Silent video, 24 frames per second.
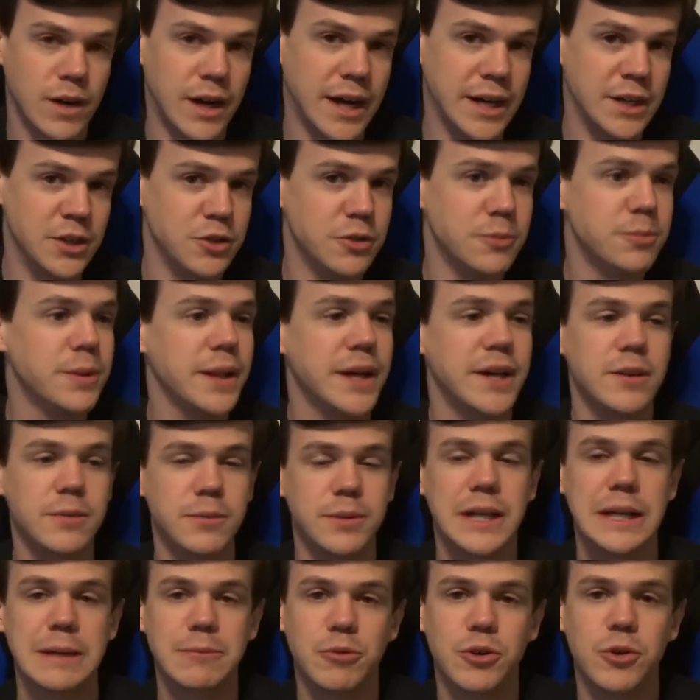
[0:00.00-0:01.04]
I do plan on
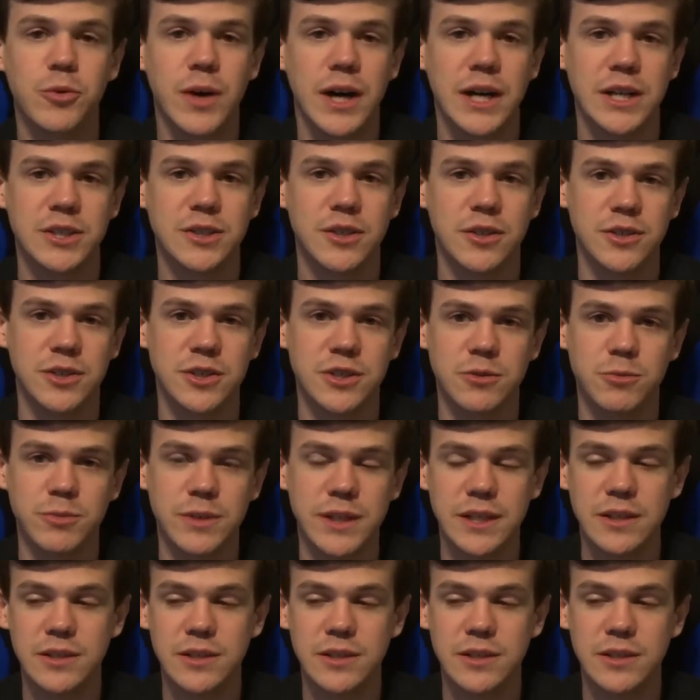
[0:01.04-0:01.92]
playing more Watch Dogs this week.